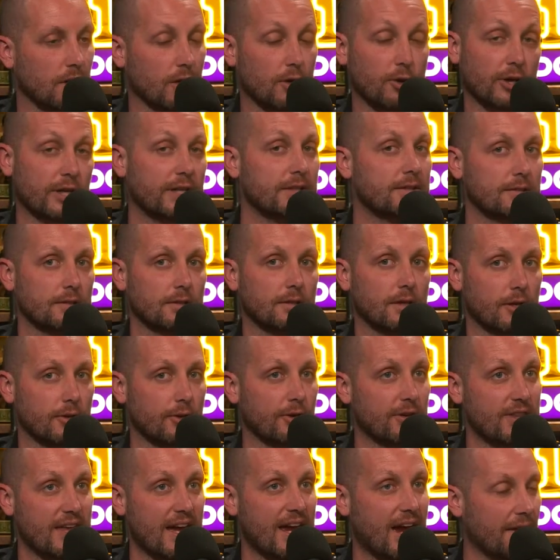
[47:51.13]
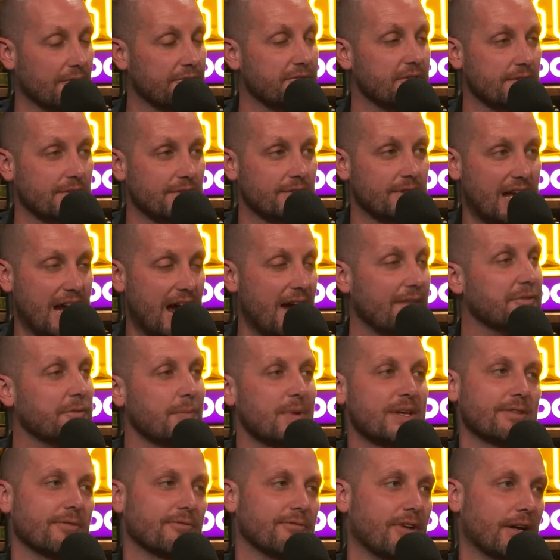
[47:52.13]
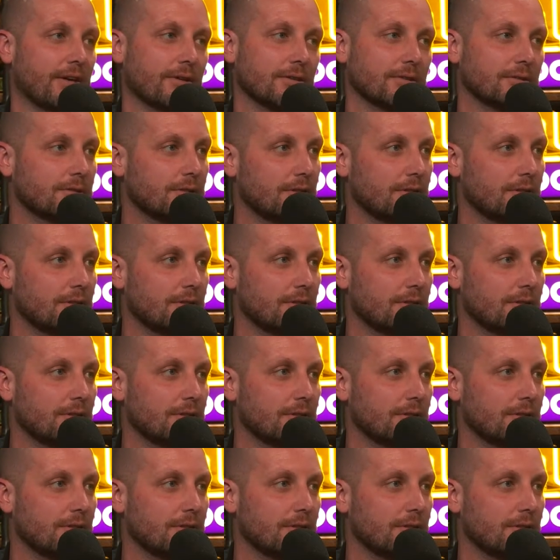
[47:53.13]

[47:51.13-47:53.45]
Agree. They have to make the final.